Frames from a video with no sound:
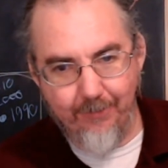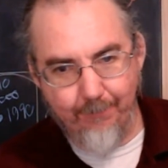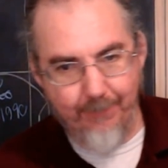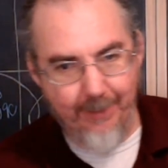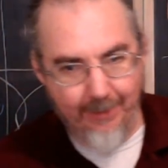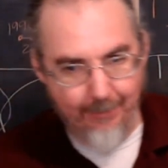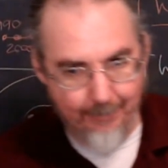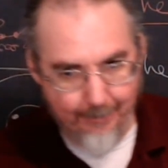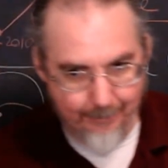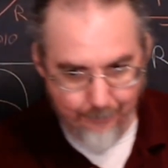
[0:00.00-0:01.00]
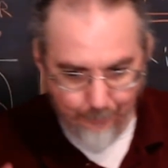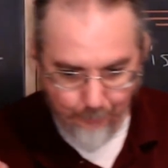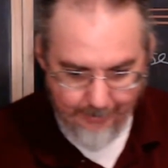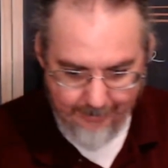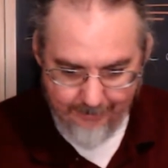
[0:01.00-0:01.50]
any amendment
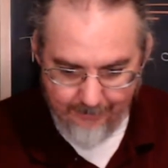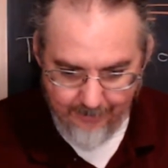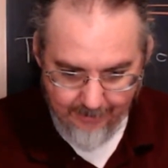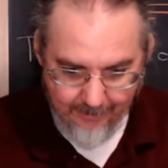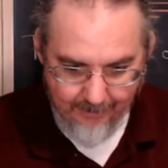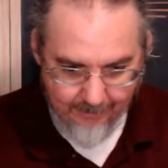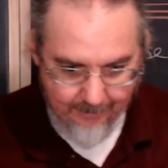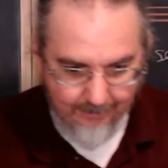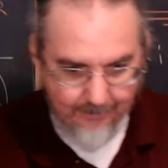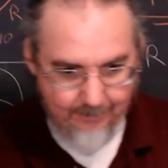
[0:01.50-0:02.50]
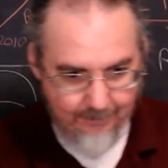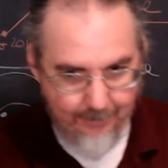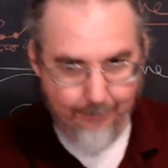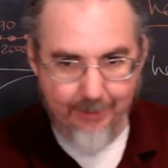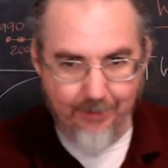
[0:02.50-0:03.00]
requires
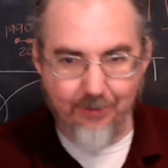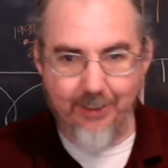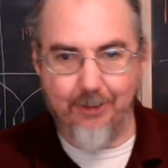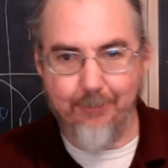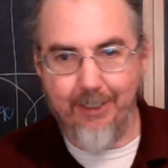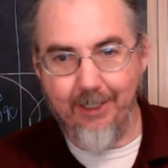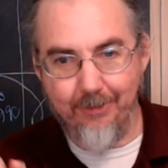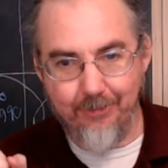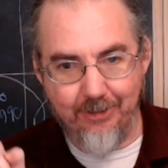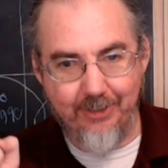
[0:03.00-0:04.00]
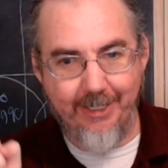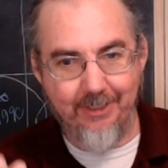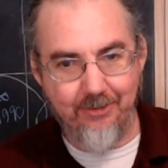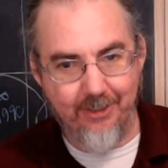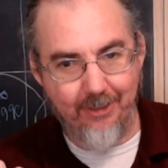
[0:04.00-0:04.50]
some legislation by Congress to
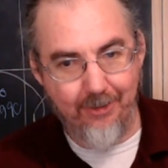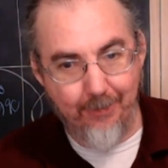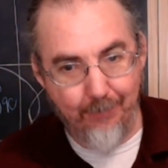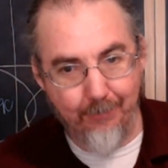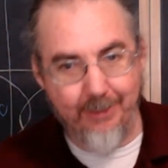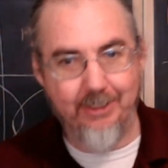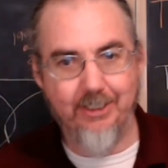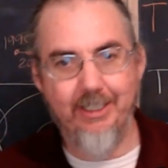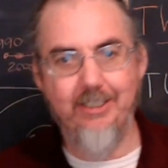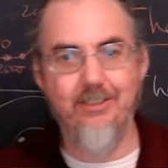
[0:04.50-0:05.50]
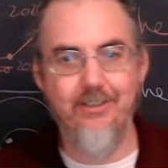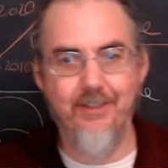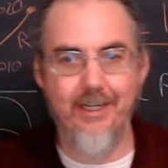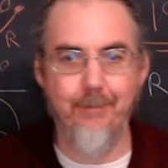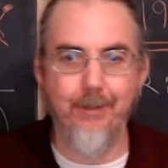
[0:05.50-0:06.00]
actually implement the changes of
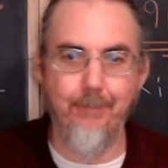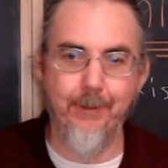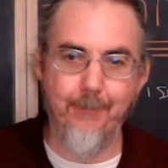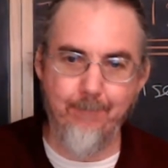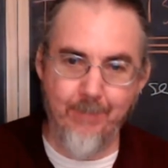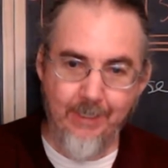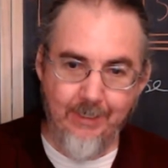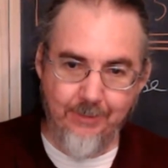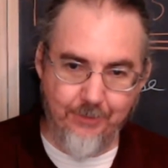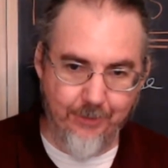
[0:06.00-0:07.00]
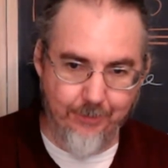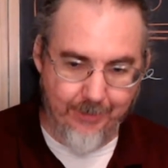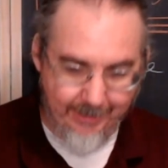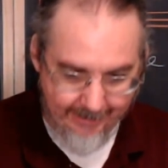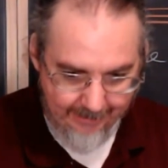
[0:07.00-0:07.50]
that amendment. So
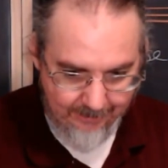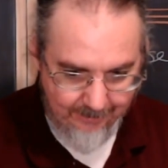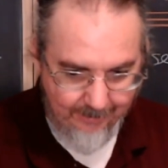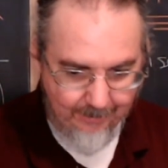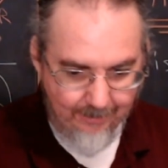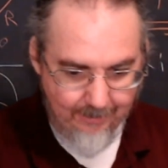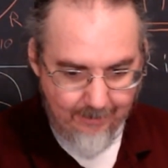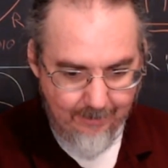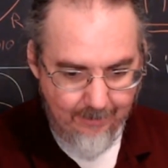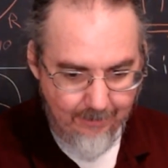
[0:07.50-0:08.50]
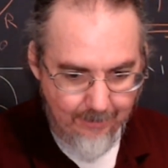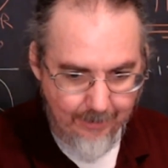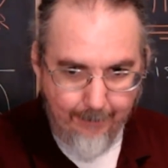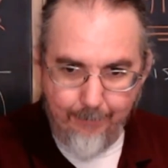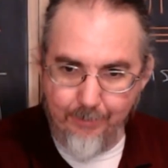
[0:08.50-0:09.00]

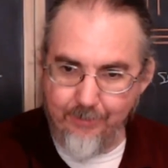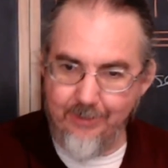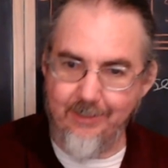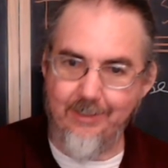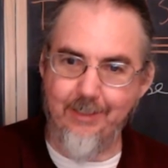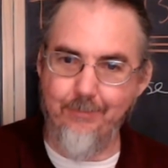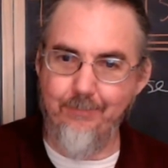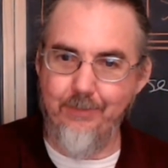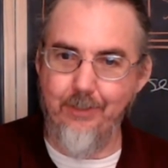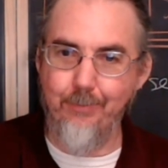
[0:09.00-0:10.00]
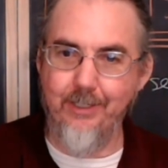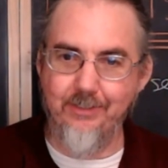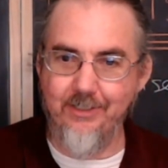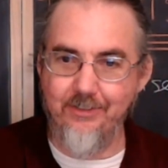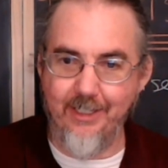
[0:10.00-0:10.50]
that bill didn't come to the
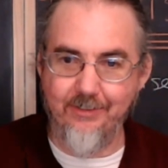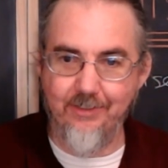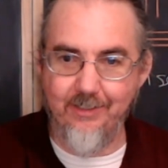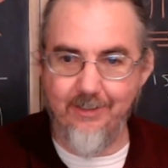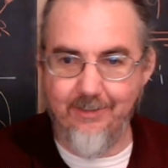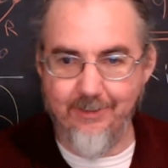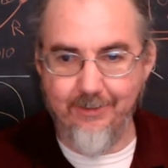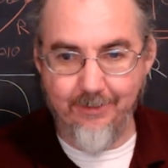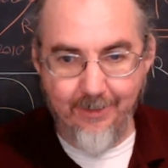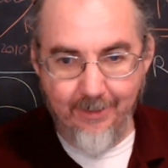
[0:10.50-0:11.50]
president's desk until